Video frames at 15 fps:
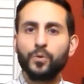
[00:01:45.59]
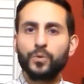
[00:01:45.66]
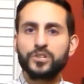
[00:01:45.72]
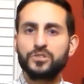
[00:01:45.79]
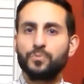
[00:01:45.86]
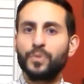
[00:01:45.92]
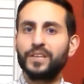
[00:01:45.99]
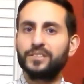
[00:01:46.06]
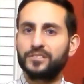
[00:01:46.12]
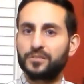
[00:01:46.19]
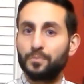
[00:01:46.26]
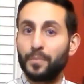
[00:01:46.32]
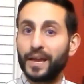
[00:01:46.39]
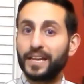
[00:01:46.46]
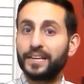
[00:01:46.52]
which
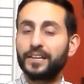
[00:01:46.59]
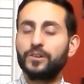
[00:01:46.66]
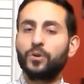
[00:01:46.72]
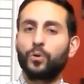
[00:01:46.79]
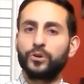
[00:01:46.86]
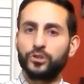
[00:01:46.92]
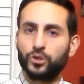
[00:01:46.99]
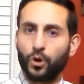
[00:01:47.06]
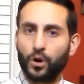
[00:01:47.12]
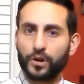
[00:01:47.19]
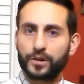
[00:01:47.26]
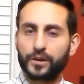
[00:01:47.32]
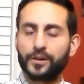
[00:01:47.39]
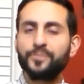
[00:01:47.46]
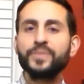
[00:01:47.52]
means maiden or
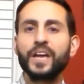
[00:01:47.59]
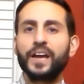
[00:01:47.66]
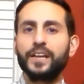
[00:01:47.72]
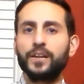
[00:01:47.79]
daughter,